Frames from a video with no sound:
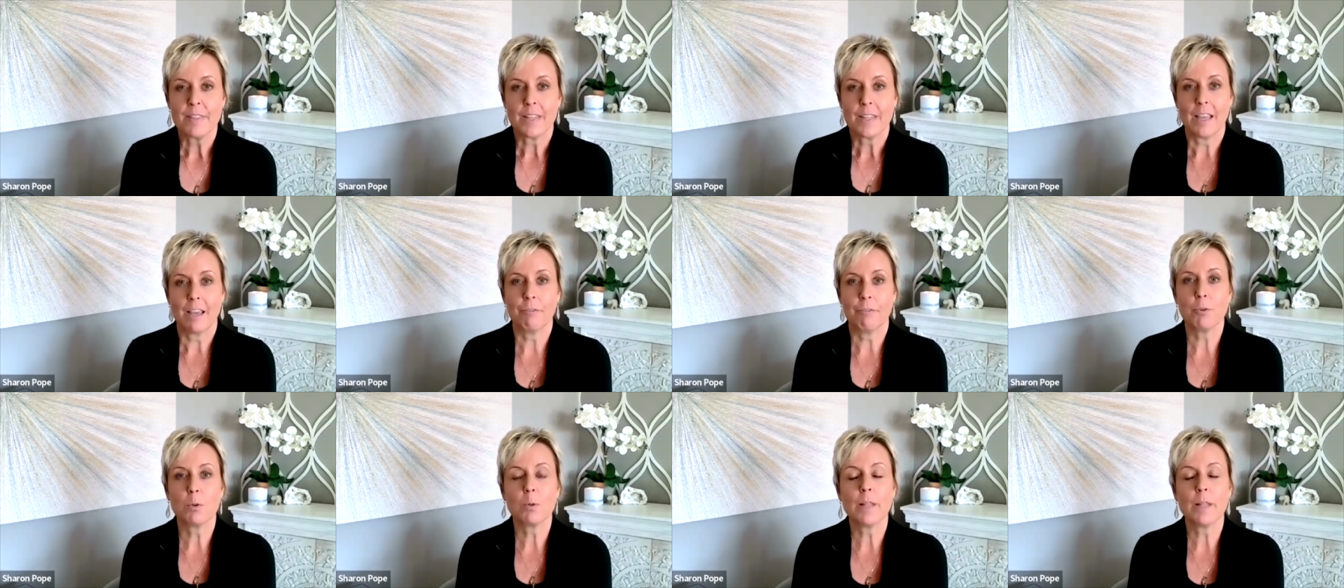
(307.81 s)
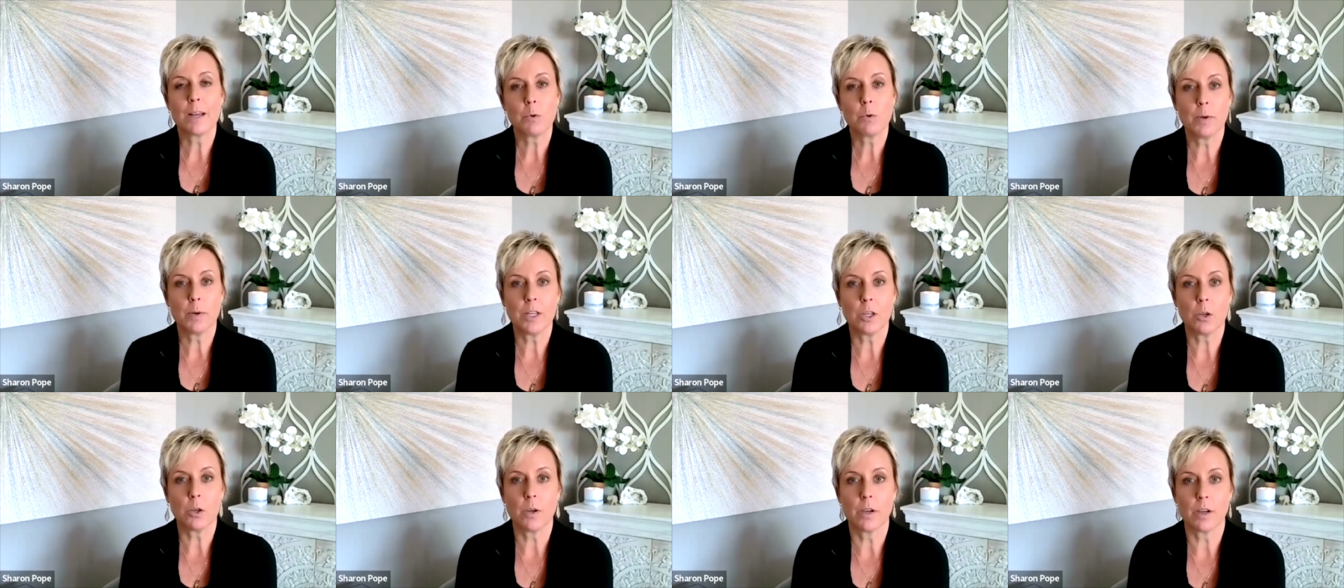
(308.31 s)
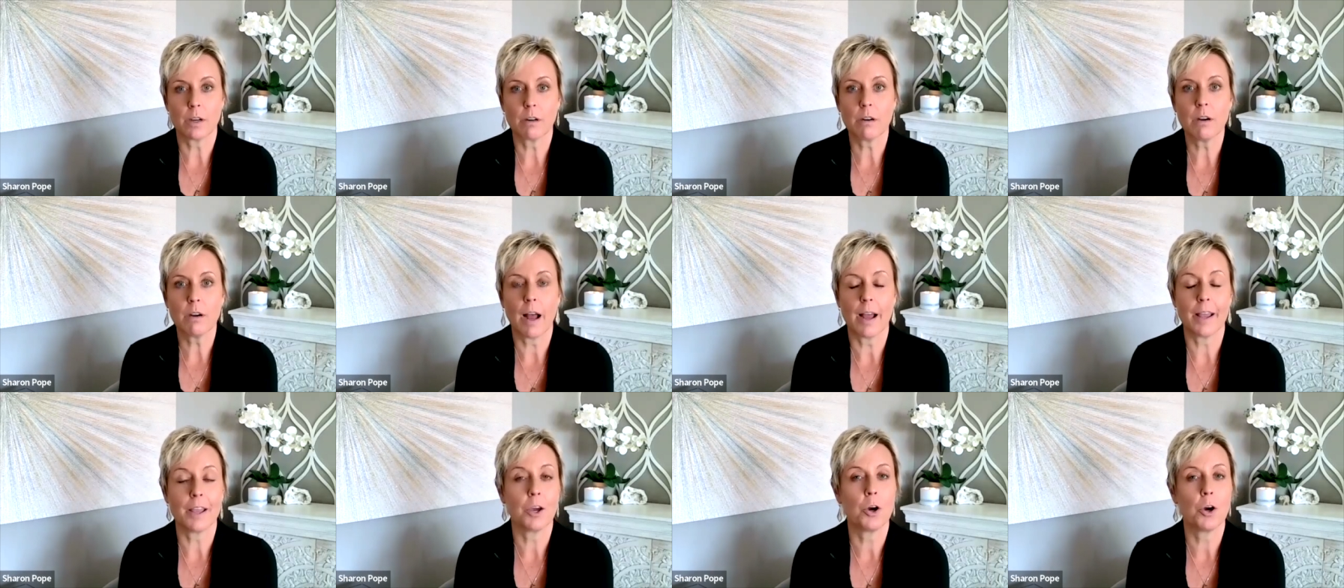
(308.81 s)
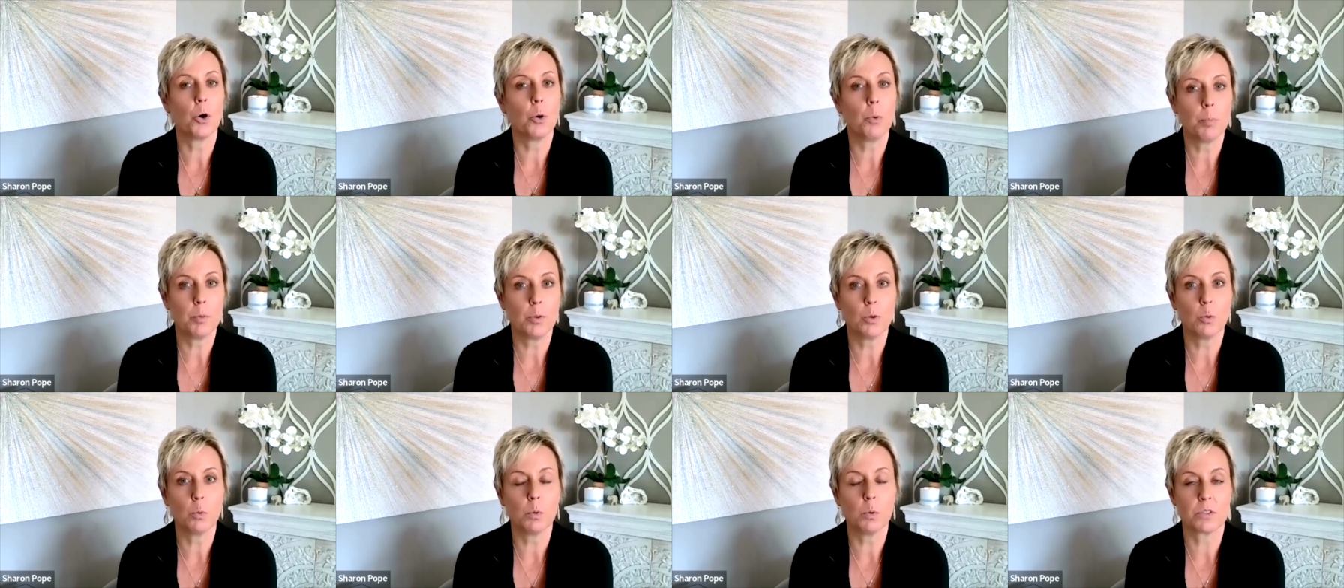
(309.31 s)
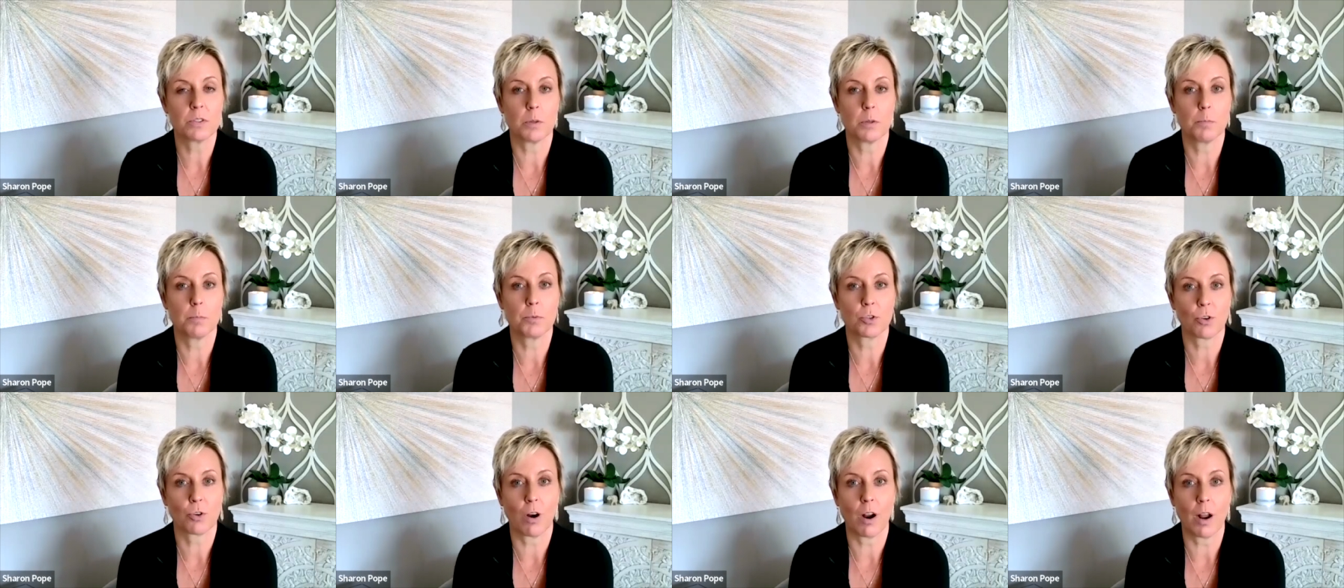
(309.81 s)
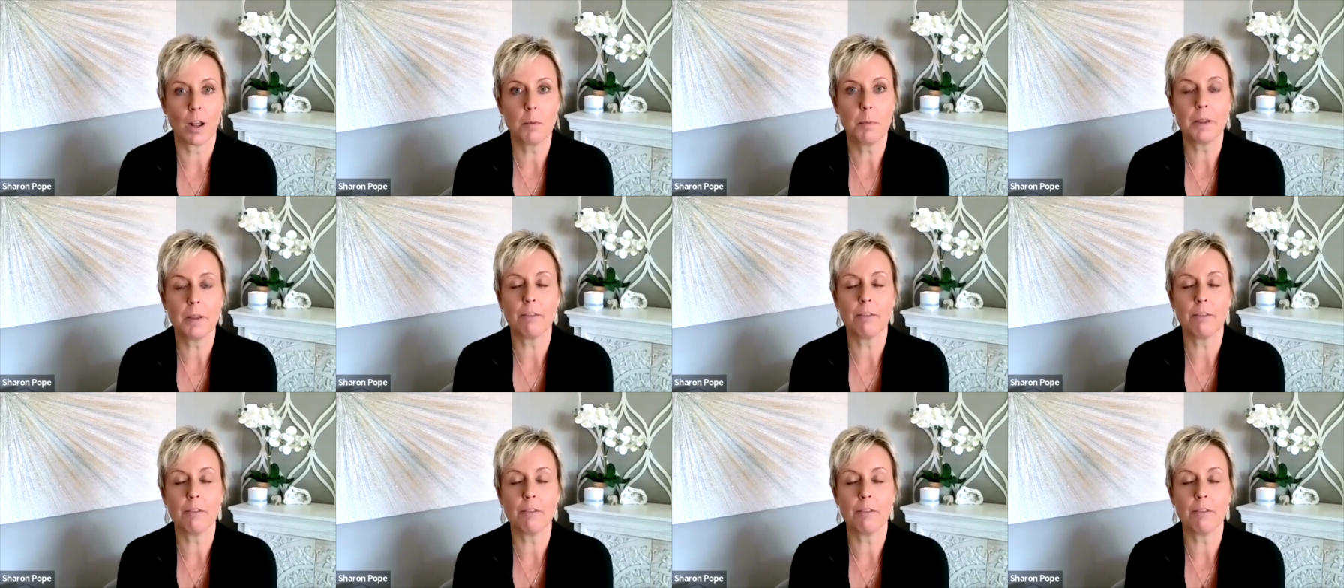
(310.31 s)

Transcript: If you like what you hear, I hope you will subscribe.